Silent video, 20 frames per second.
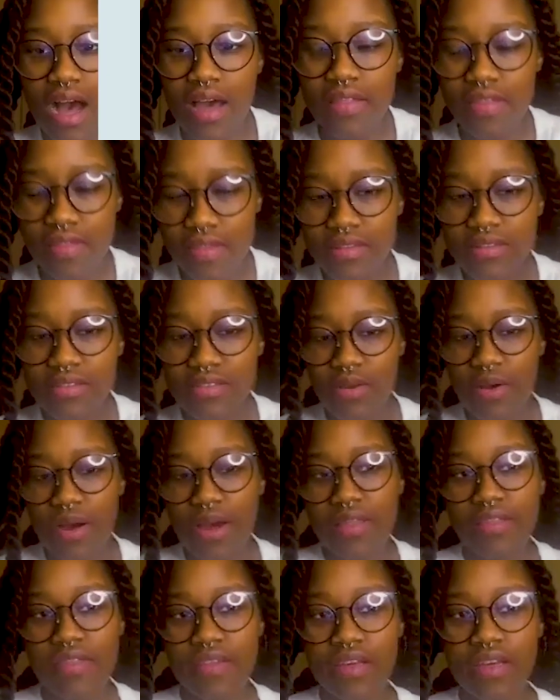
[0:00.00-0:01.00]
think so.
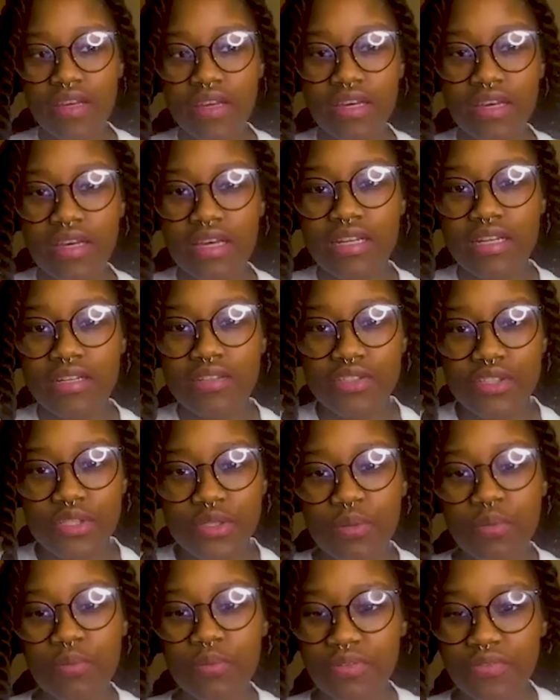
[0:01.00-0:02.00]
I think
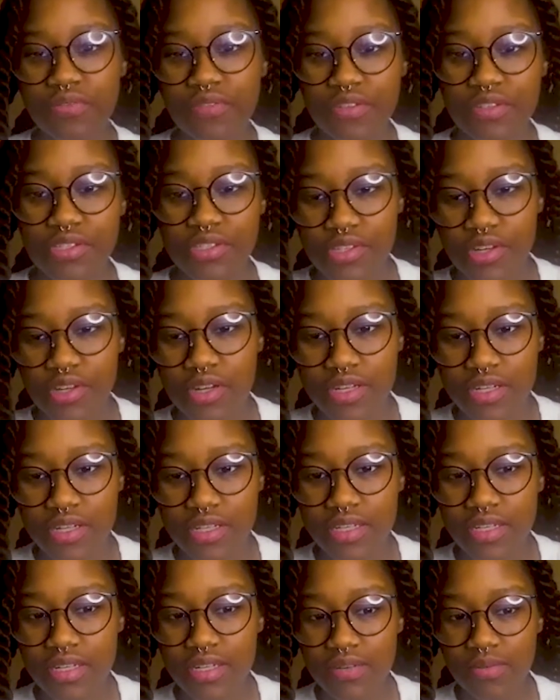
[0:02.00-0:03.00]
initially when we first
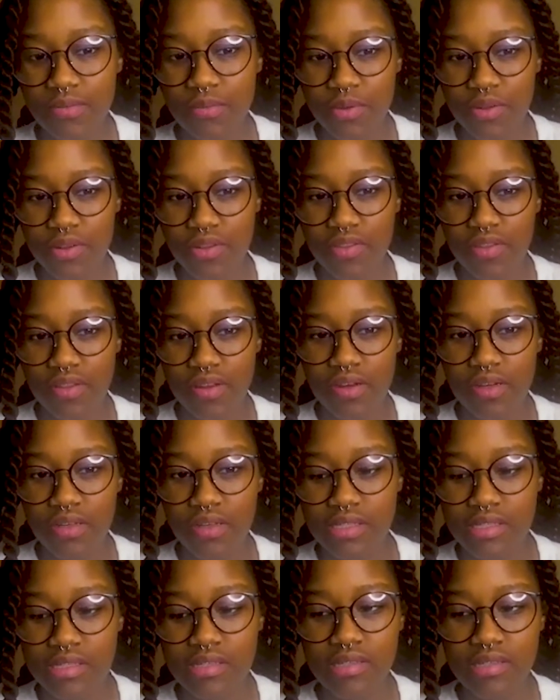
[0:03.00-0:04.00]
started with
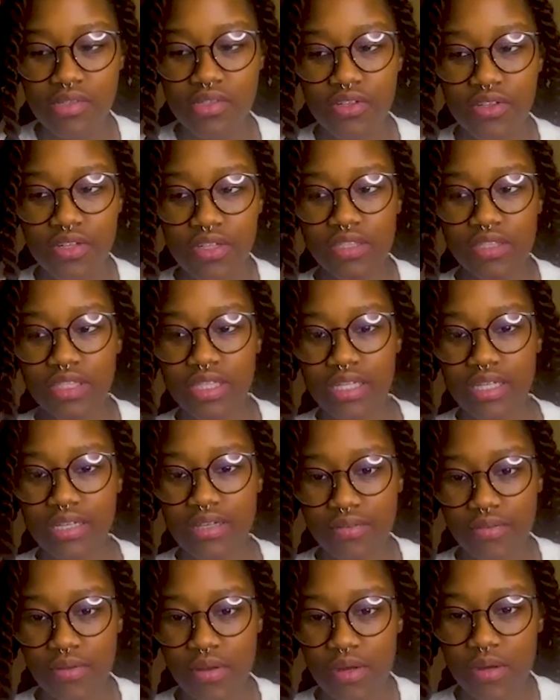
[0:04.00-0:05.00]
distance learning,
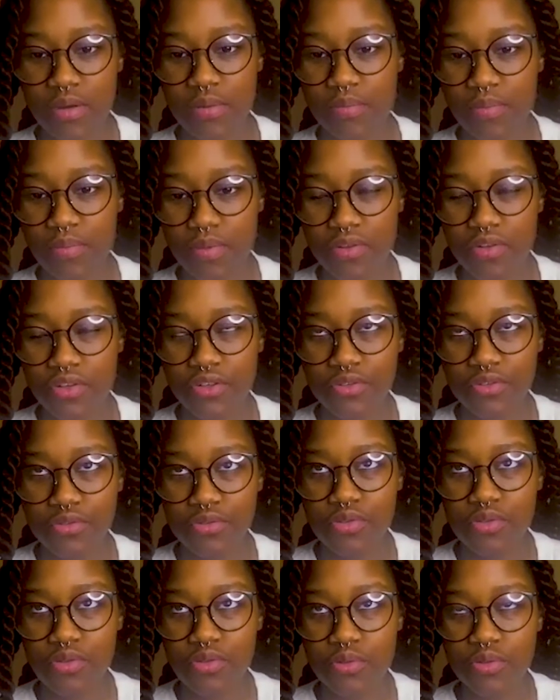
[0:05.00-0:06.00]
the new
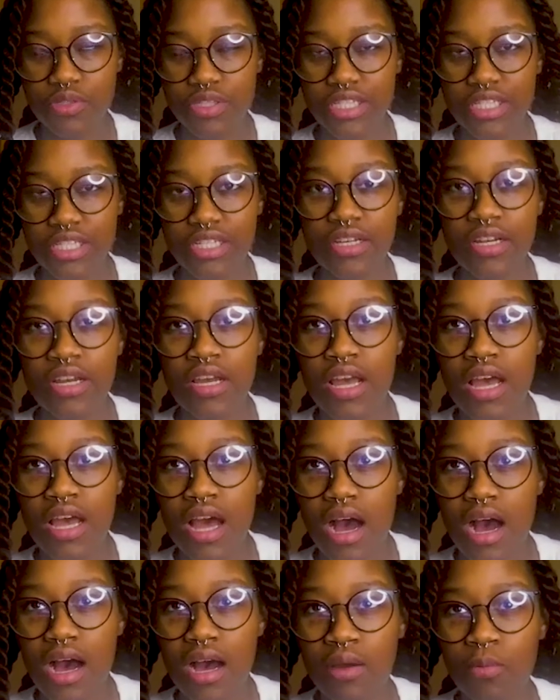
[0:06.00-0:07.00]
school year,
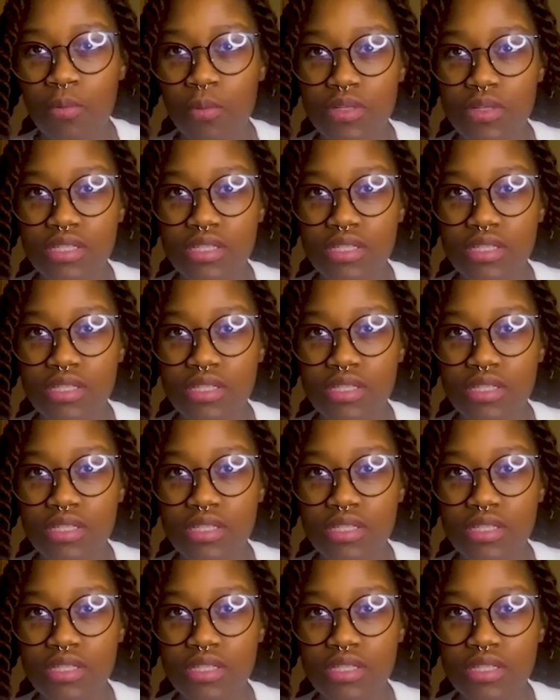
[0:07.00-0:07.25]
I